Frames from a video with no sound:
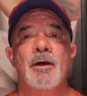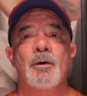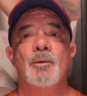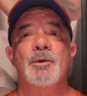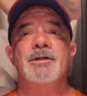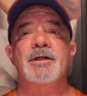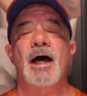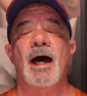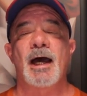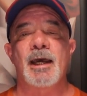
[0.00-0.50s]

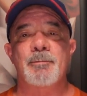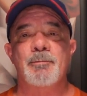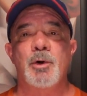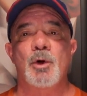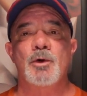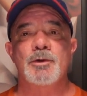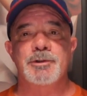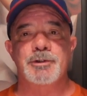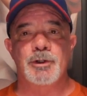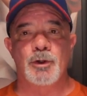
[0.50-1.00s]
was
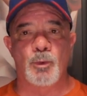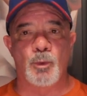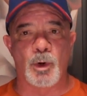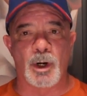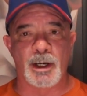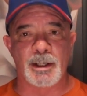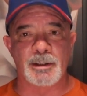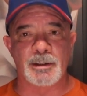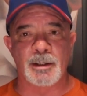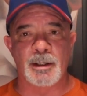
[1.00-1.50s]
iPostal
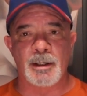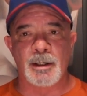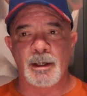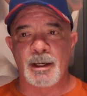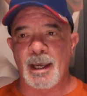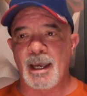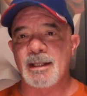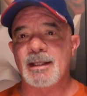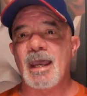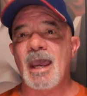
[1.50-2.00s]
1
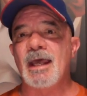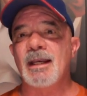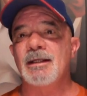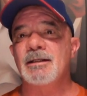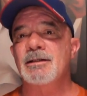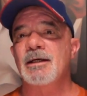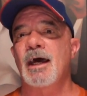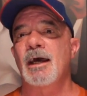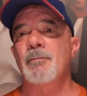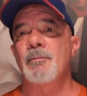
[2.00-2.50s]
and
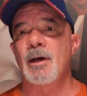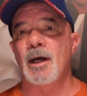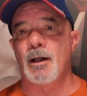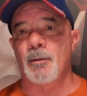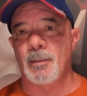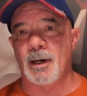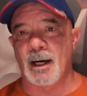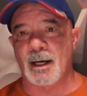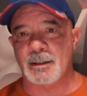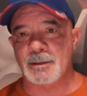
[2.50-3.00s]
Anytime
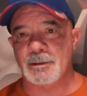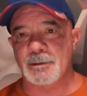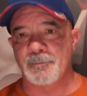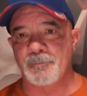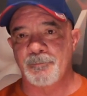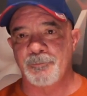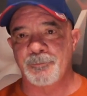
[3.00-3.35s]
Mailbox.